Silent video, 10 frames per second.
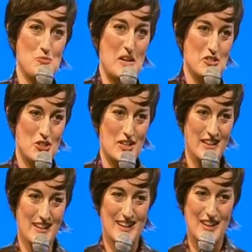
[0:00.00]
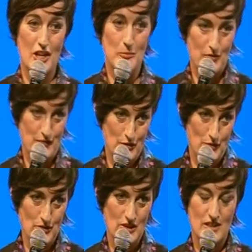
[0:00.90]
dramatically. I like my
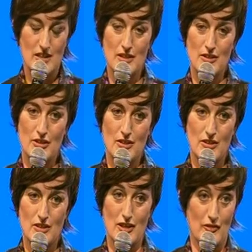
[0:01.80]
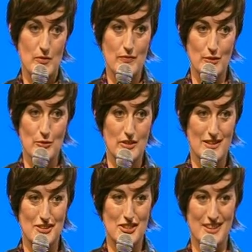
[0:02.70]
food. I love my
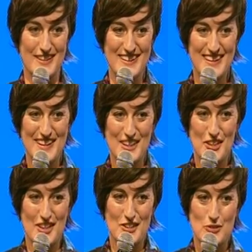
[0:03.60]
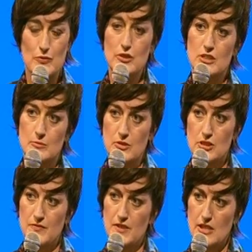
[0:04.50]
food, actually. Do you ever eat so
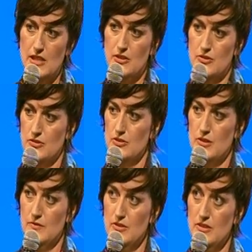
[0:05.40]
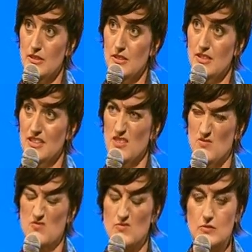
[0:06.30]
much it physically hurts? Do you ever do that?
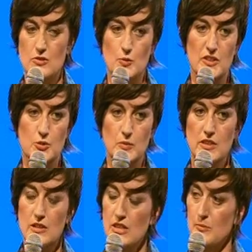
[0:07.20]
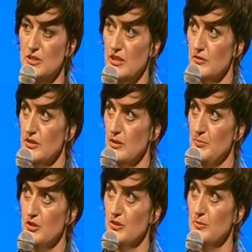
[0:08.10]
Twice a week, I'll get myself into
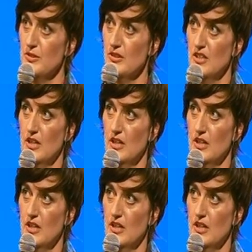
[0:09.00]
that predicament.